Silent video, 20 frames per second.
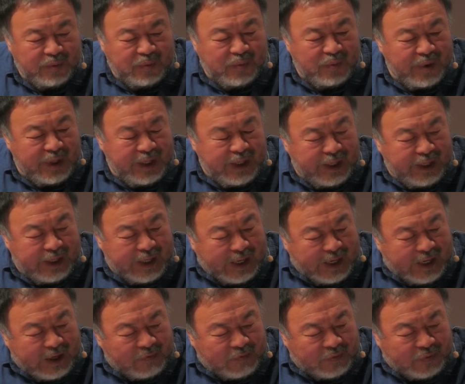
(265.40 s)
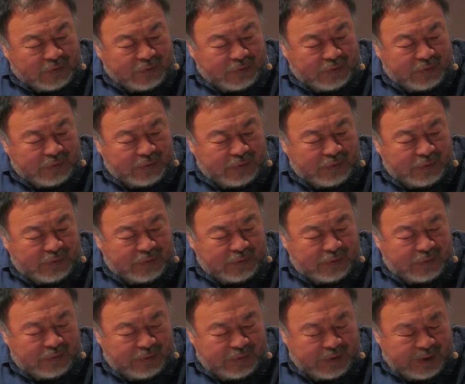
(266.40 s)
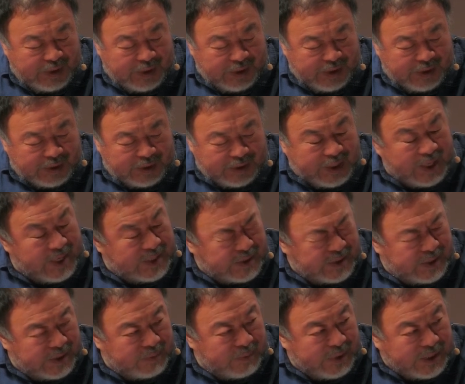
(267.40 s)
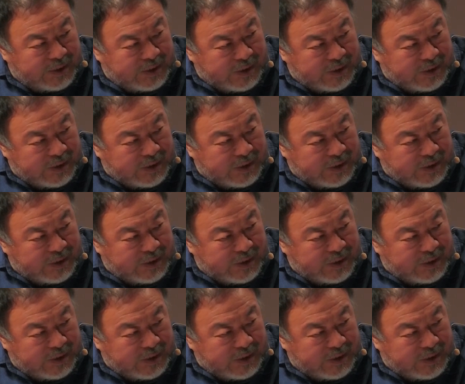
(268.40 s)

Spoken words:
way I have to testing